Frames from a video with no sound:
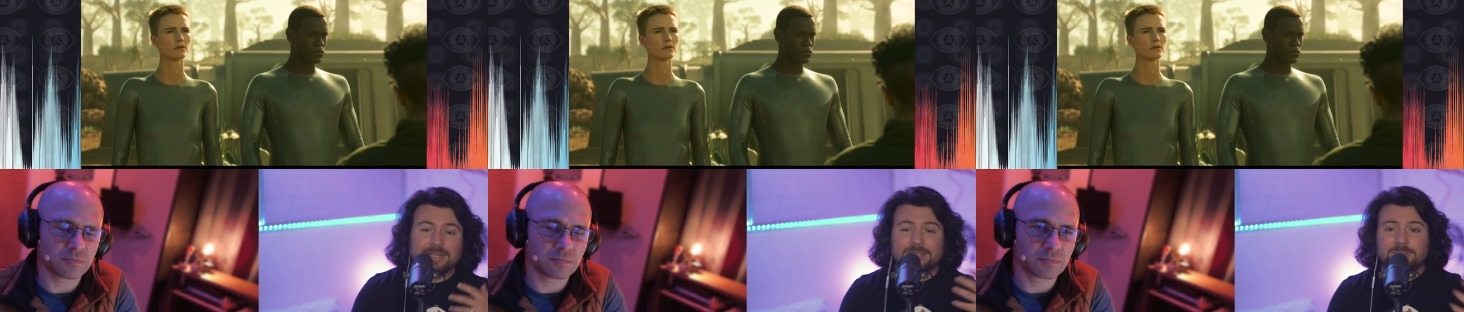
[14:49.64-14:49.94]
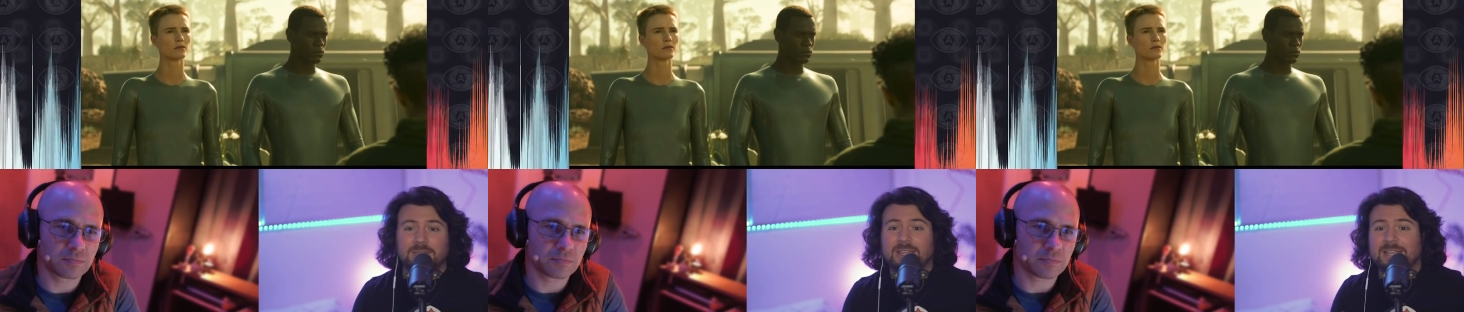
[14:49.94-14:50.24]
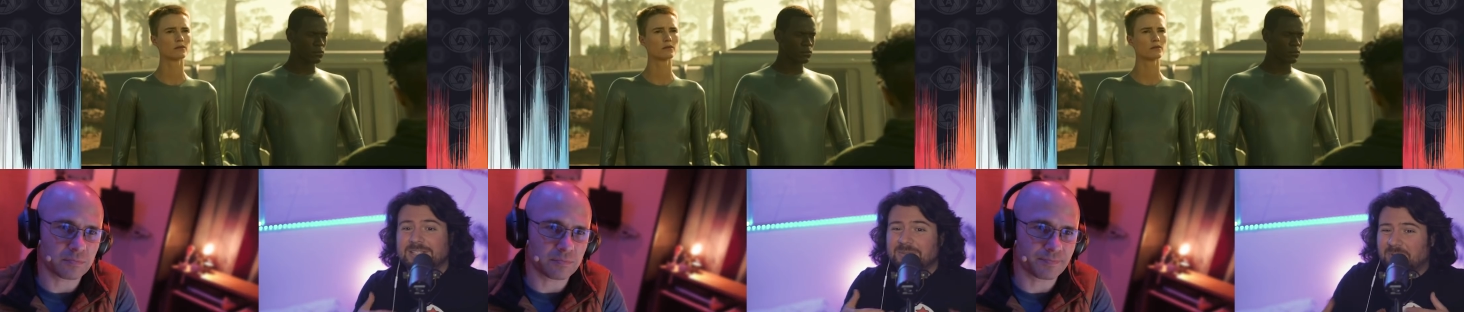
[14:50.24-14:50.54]
Speaker 1: of does something
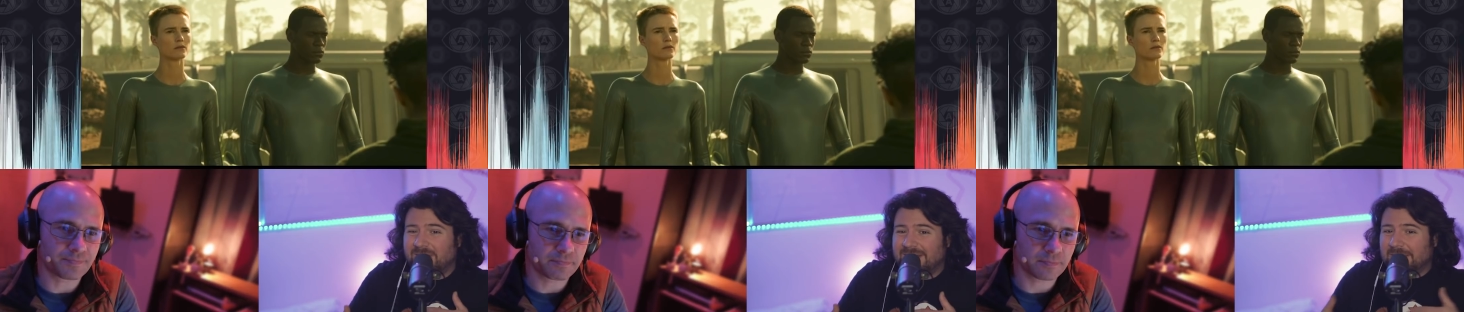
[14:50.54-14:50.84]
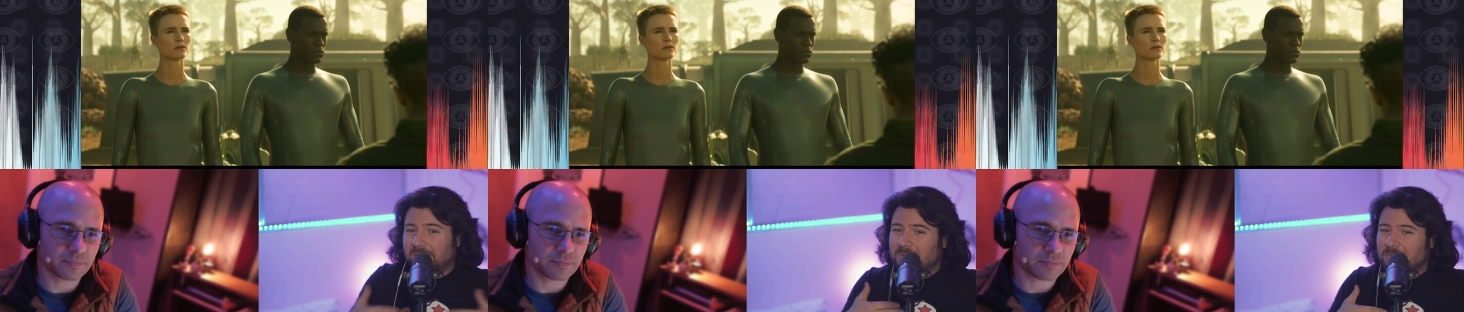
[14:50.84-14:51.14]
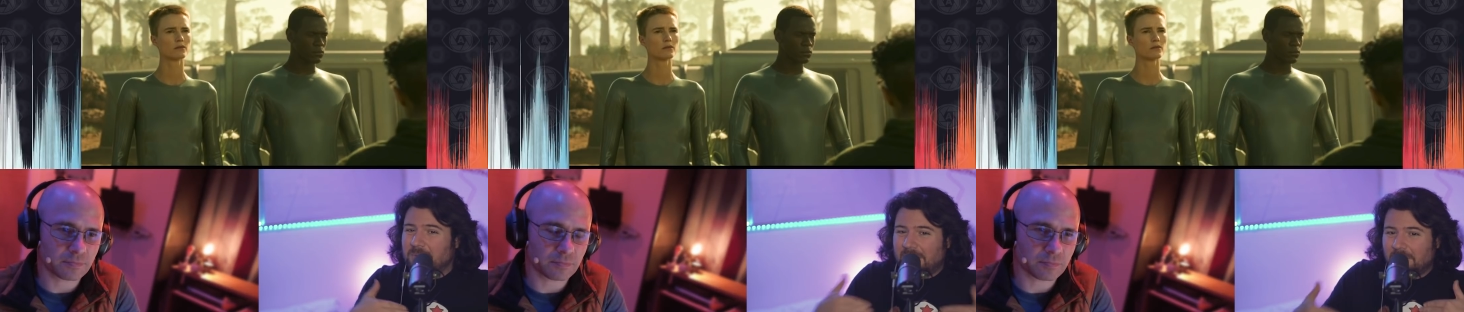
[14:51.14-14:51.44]
against them, you're kind of like,
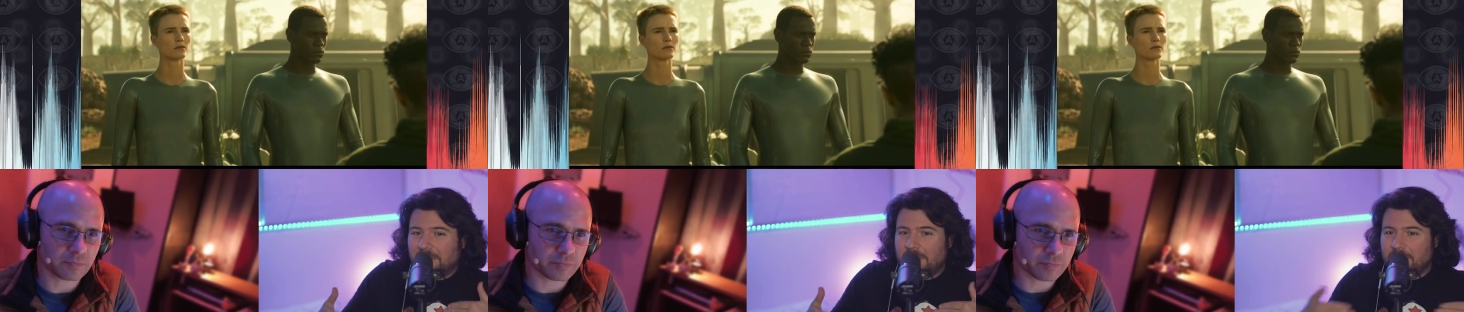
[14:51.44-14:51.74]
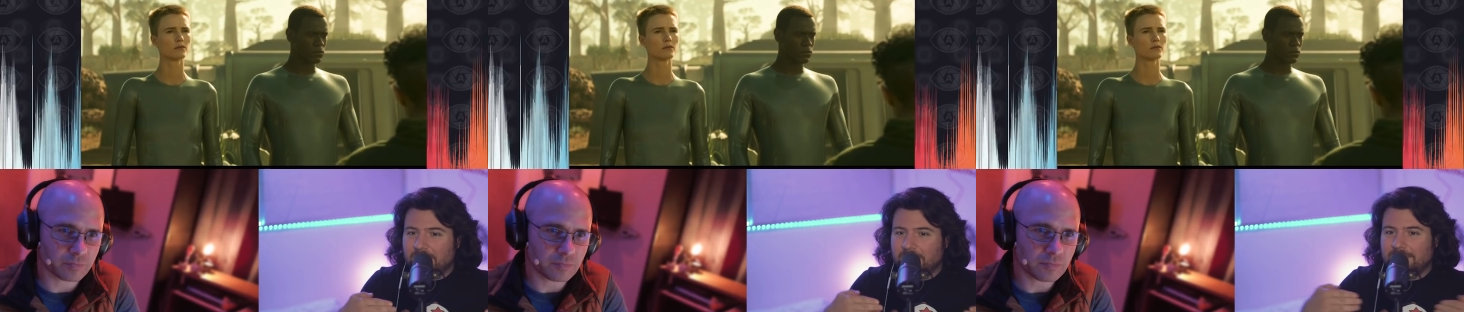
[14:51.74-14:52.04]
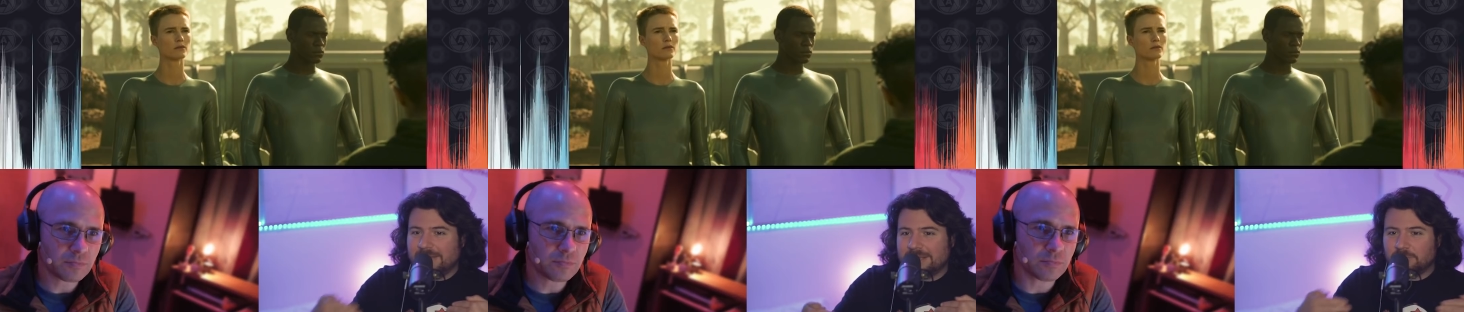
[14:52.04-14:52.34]
oh, I don't know. You know
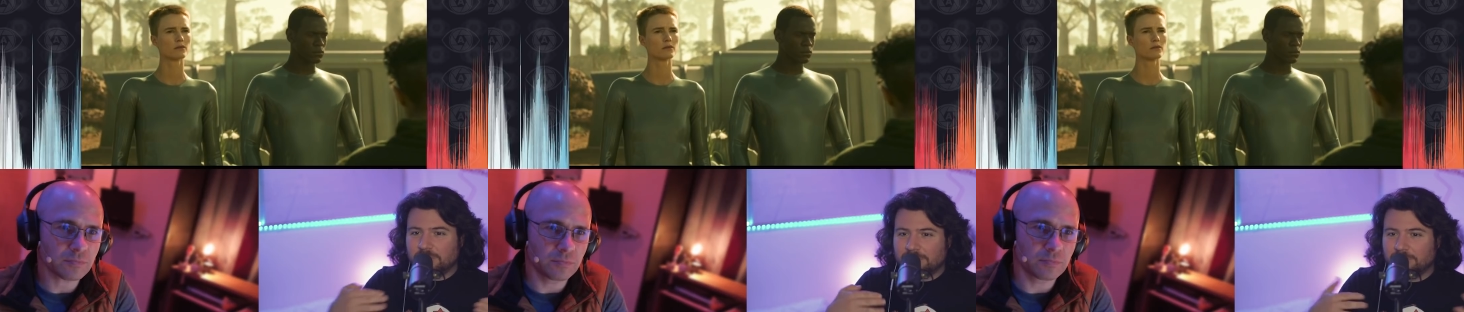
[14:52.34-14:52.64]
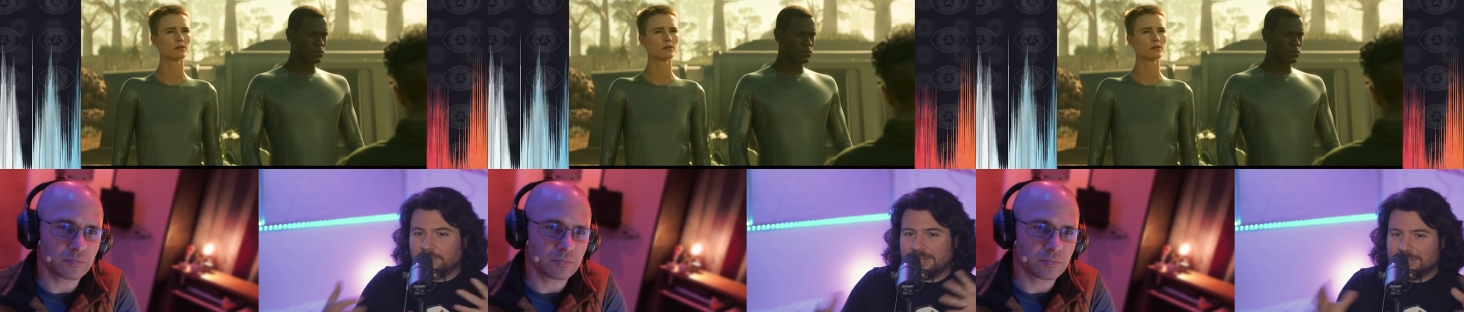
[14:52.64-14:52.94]
what I mean? Because we, we